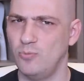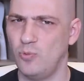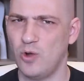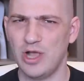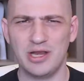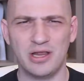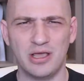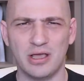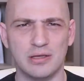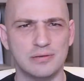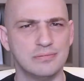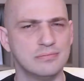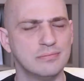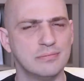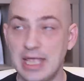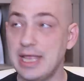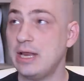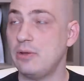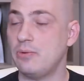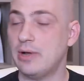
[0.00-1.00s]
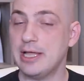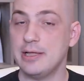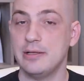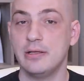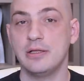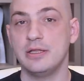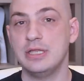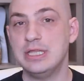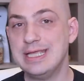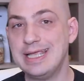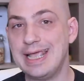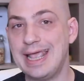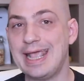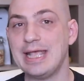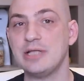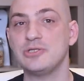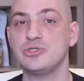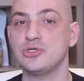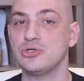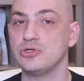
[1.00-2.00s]
Why not? Anyway, the
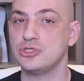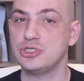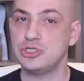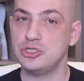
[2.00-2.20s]
answer